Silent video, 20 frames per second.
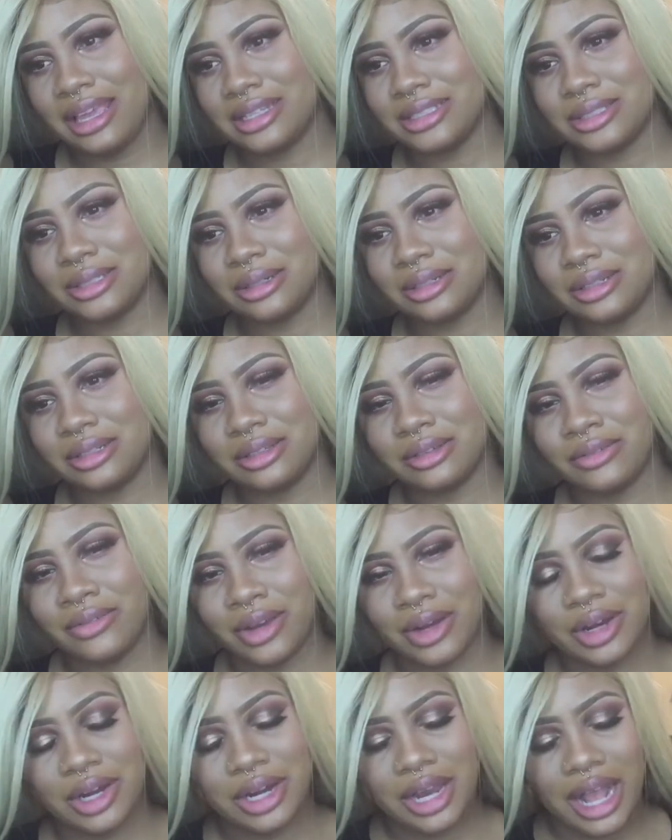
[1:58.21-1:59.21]
It's gonna look
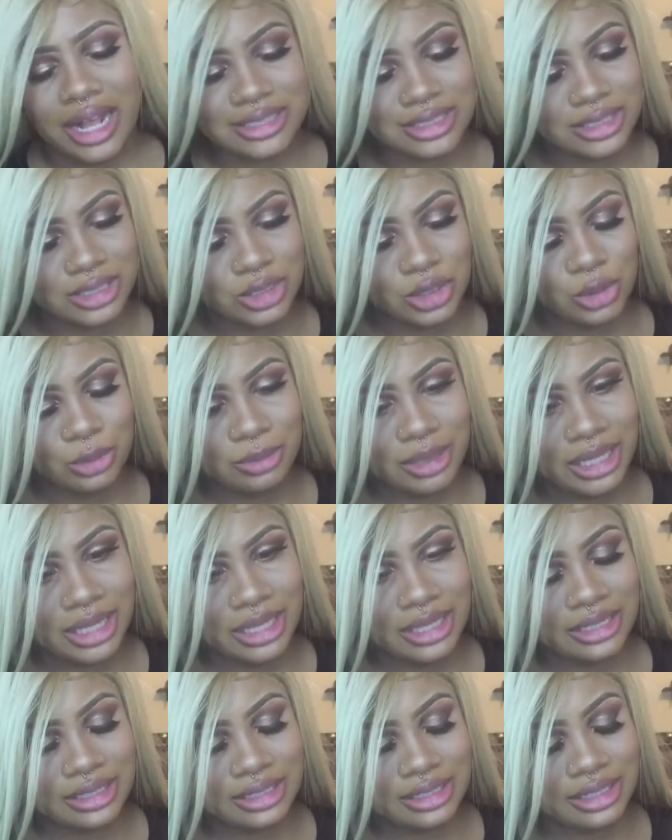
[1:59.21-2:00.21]
very
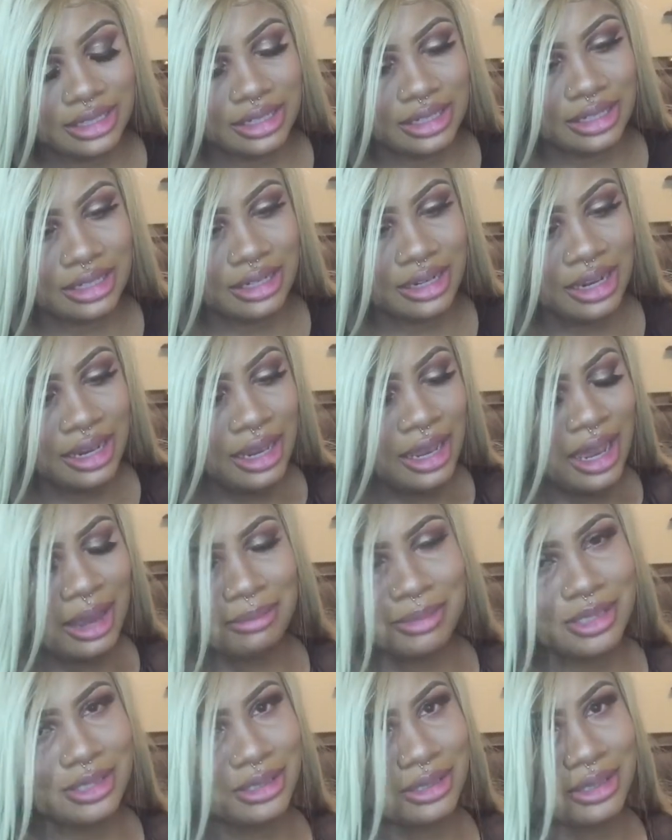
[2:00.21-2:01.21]
costumey, and
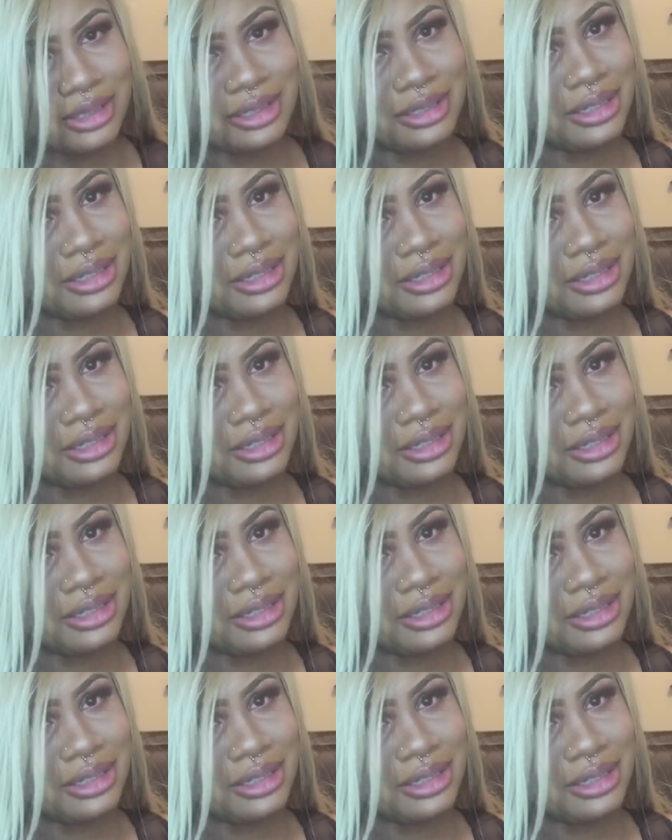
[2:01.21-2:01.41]
I'm just gonna